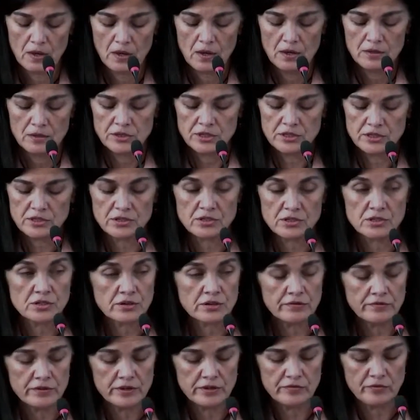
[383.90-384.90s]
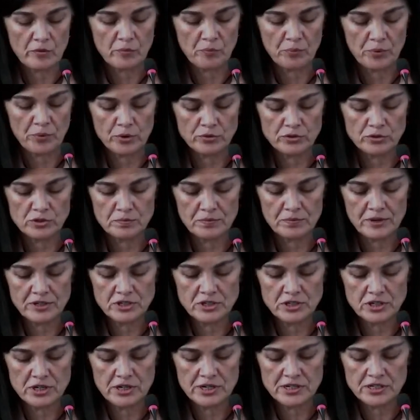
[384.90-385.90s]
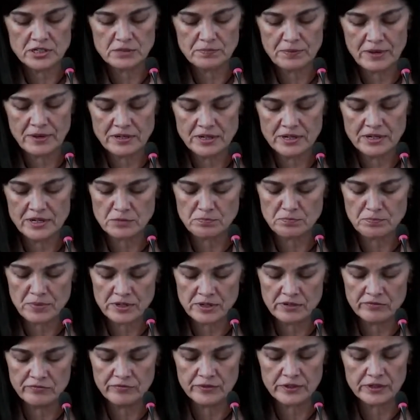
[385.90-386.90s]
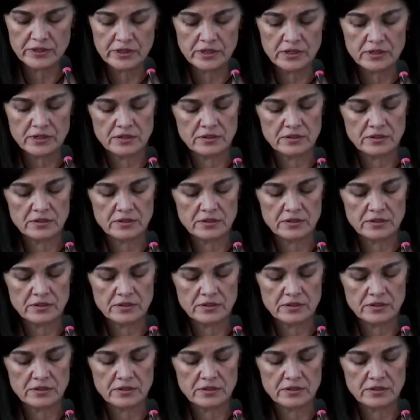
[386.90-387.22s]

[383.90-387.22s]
This conservative approach to budgeting and spending has benefited